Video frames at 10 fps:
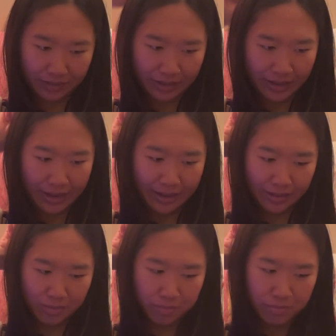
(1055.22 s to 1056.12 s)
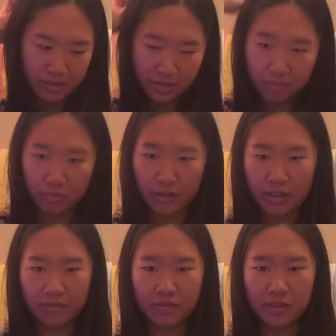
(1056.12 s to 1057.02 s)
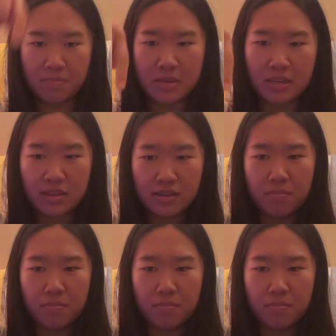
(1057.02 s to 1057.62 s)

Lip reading: And being brave to me